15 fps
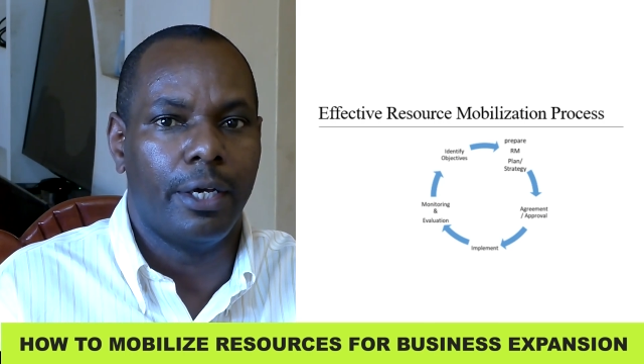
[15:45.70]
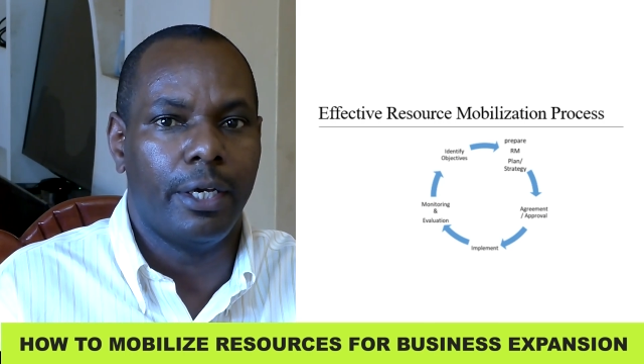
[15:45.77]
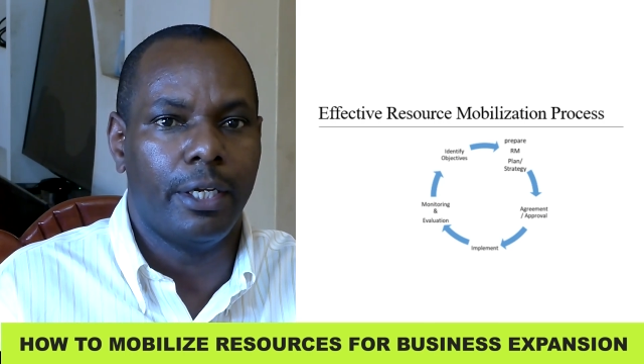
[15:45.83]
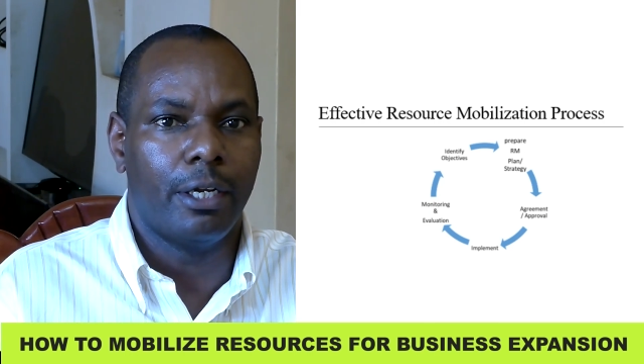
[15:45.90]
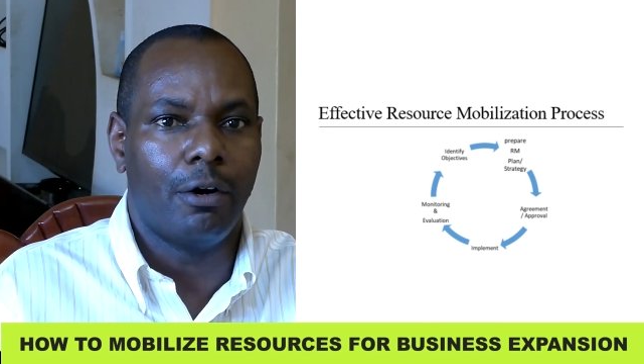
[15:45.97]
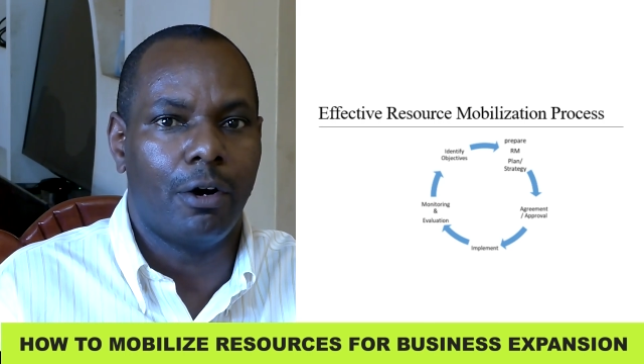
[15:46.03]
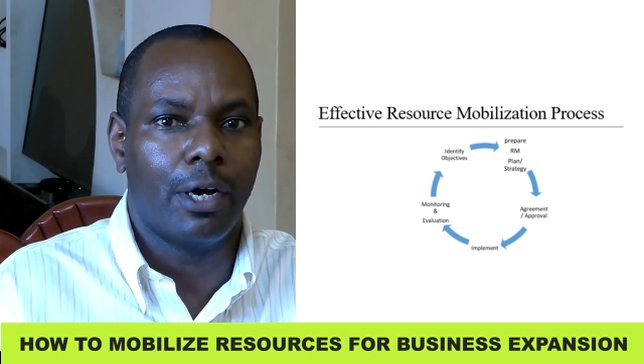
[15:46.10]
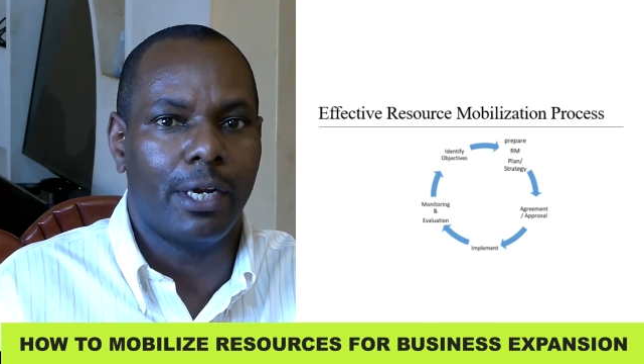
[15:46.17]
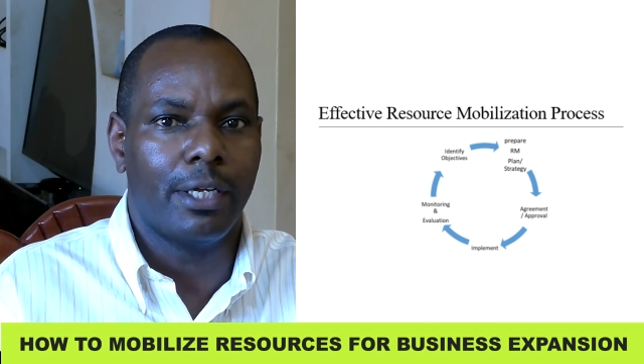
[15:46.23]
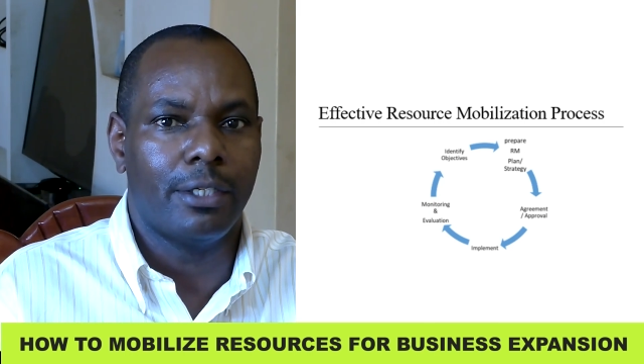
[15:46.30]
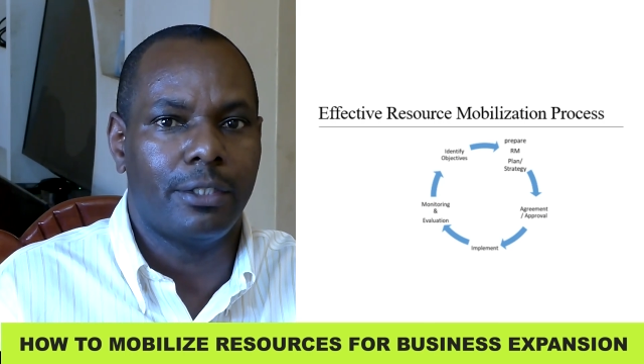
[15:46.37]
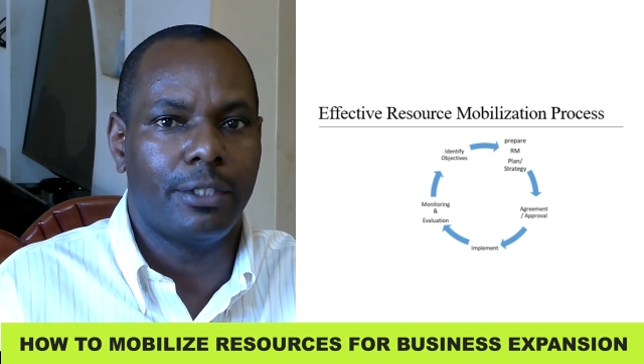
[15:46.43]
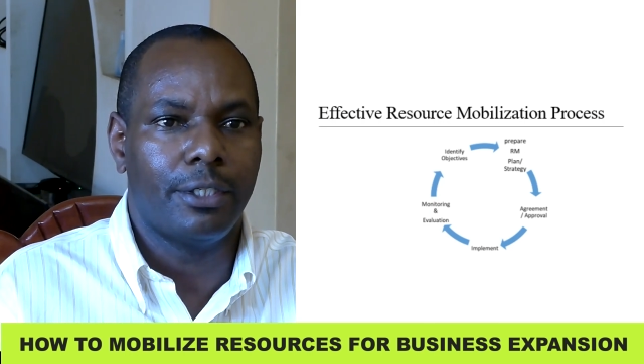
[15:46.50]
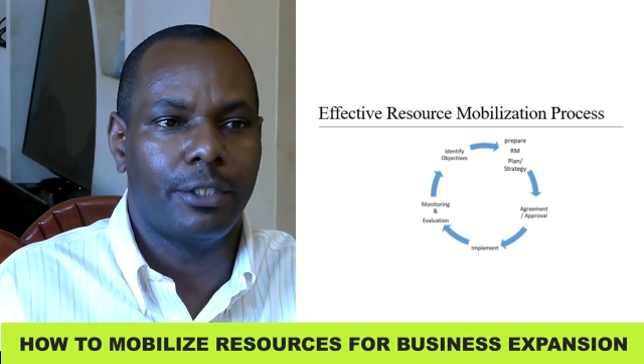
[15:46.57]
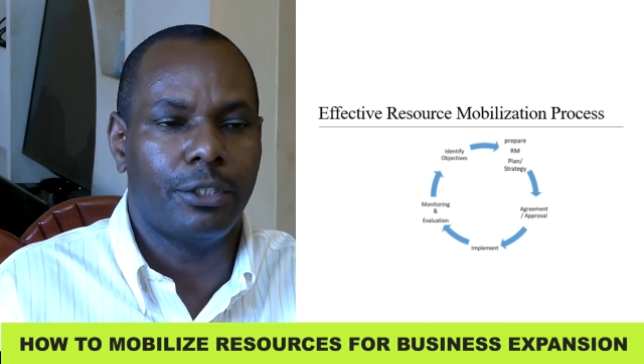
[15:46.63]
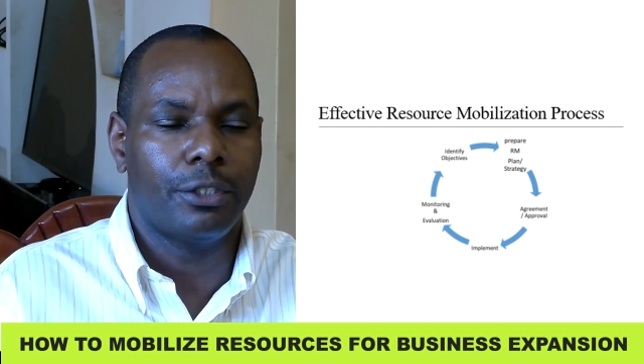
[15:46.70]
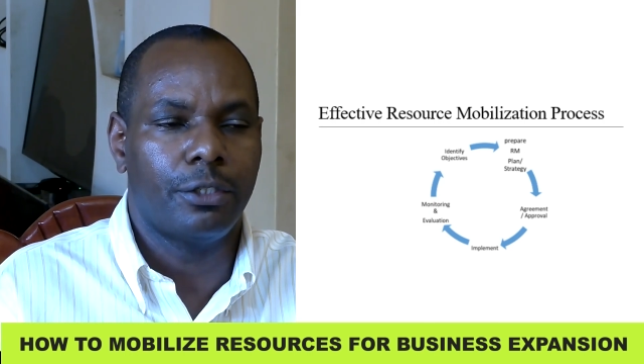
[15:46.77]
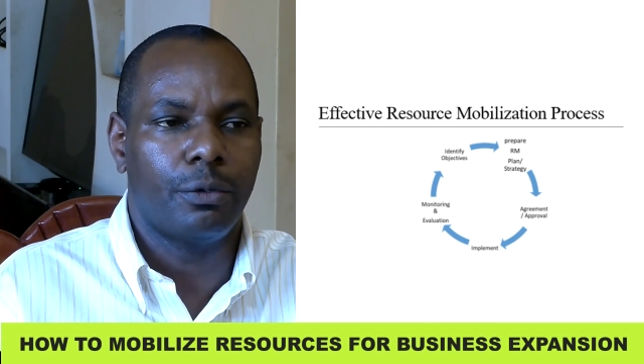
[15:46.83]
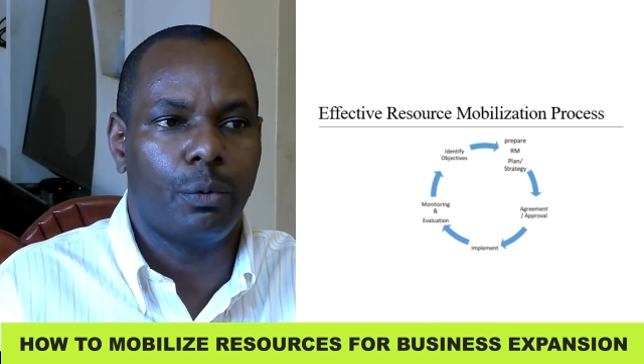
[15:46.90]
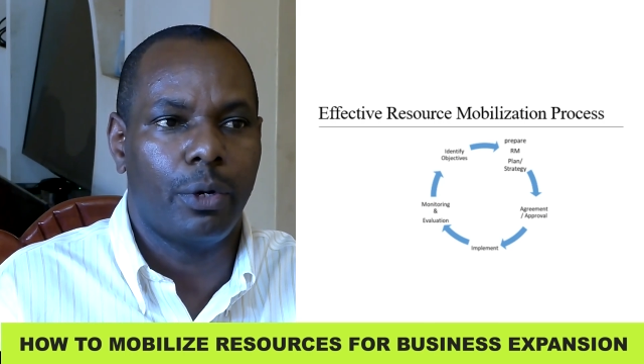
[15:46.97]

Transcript: in our organization,